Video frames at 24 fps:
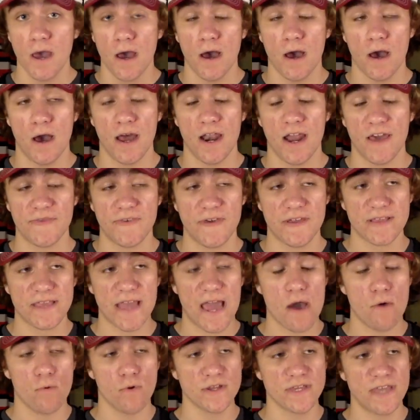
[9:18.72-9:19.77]
and I think
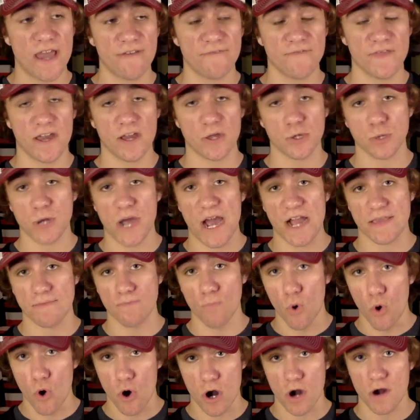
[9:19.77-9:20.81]
that would definitely attract
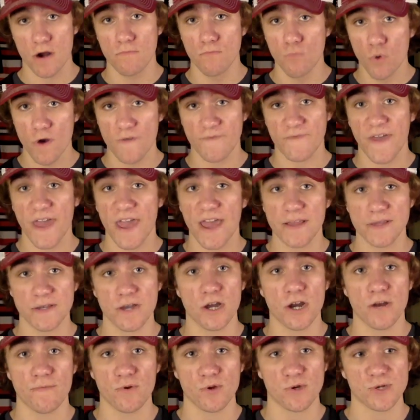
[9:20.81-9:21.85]
more fans,
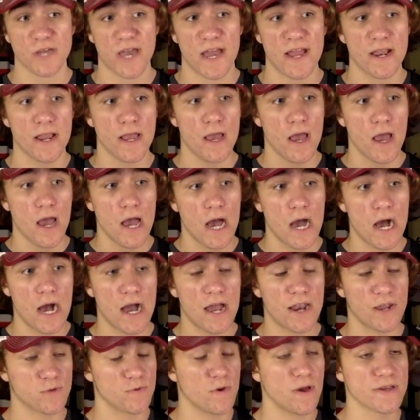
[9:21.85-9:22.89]
100%.
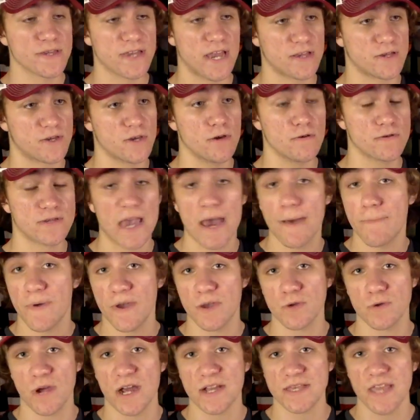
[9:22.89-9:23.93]
And as well as that too,
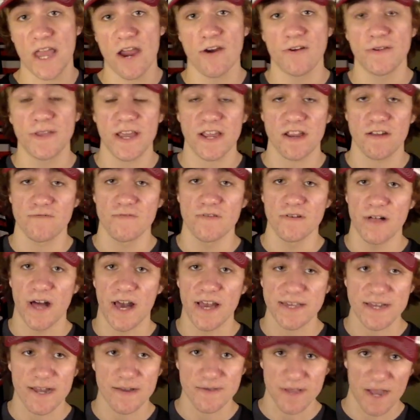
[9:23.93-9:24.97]
Tempe's right there, and they can
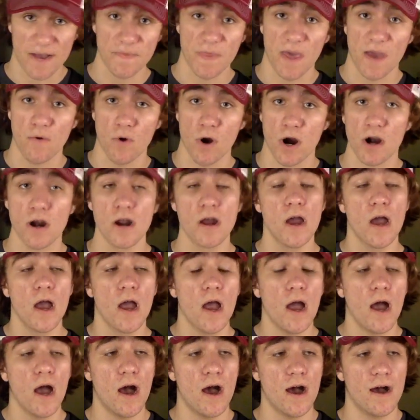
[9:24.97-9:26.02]
realize how dumb they were.
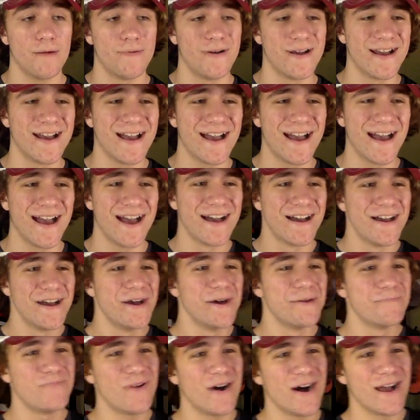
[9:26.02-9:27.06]

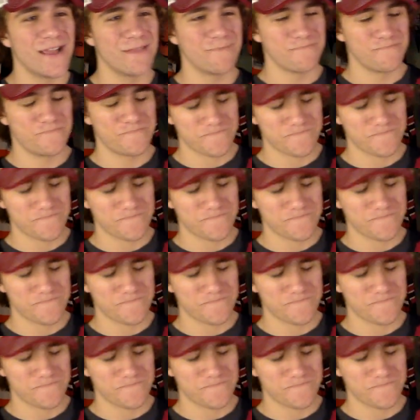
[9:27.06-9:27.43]
but